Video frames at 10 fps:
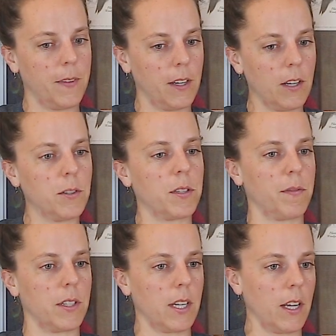that use the
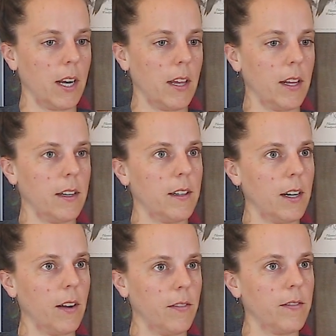facility that
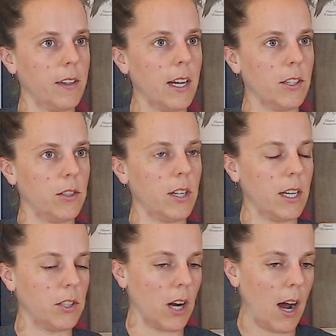
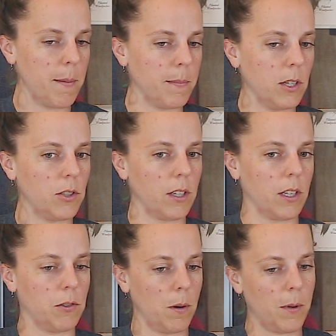each time you should
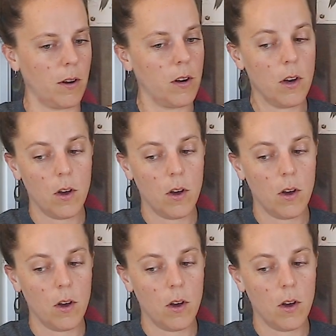contribute,